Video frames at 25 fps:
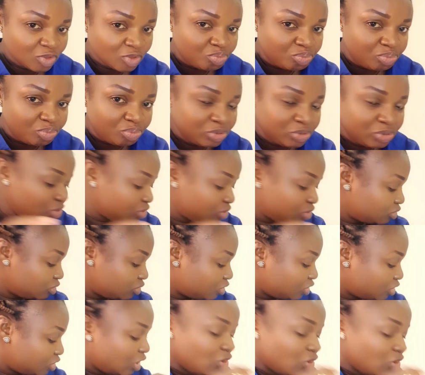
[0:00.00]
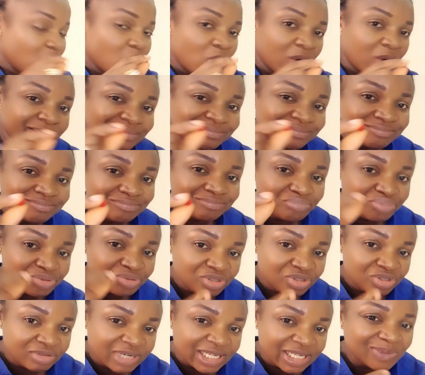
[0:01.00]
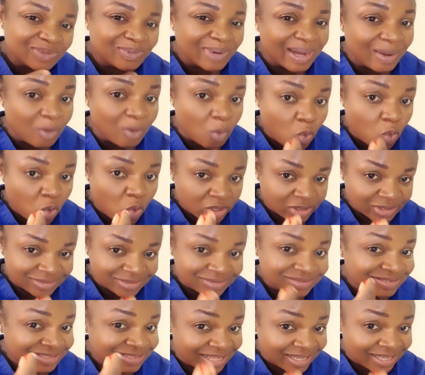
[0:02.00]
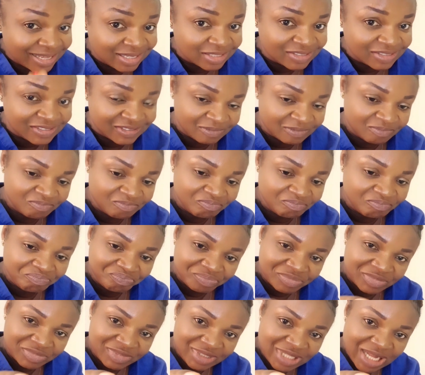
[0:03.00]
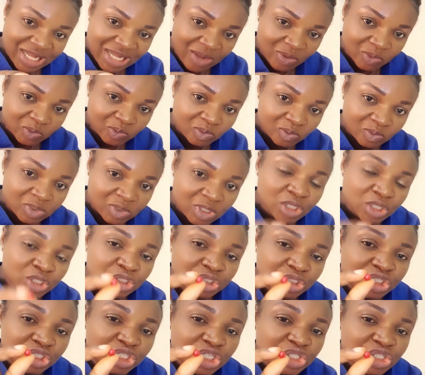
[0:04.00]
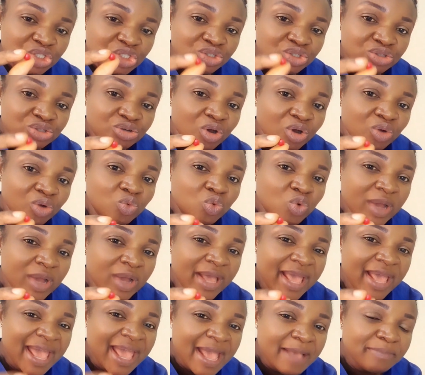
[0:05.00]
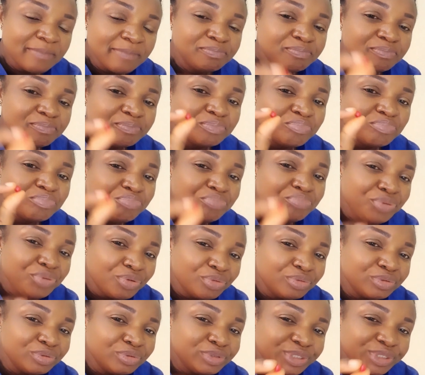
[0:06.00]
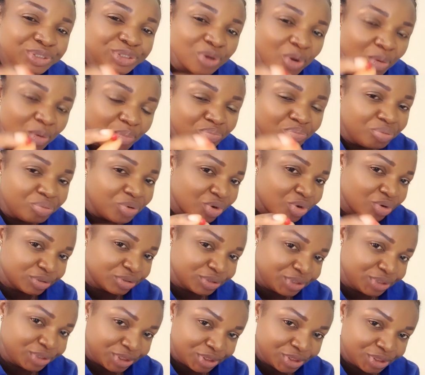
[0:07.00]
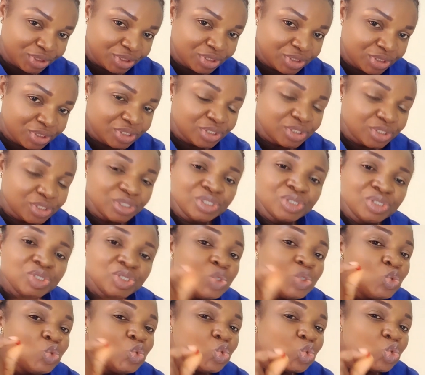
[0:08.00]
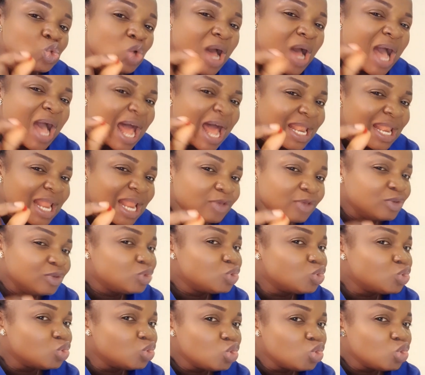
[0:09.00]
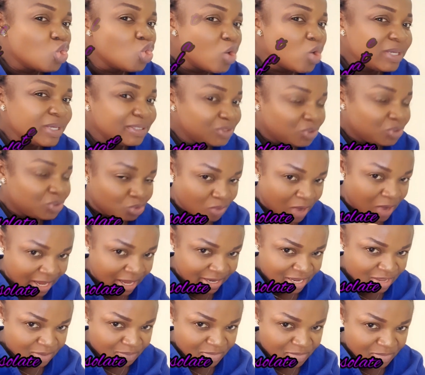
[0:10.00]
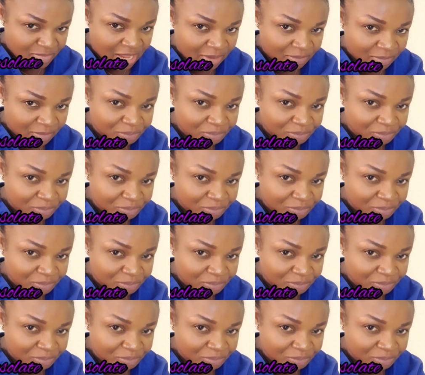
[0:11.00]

Put yellow one, put red one once, you take it. Now, this drug will help build your blood. It will not allow you to go into anemia.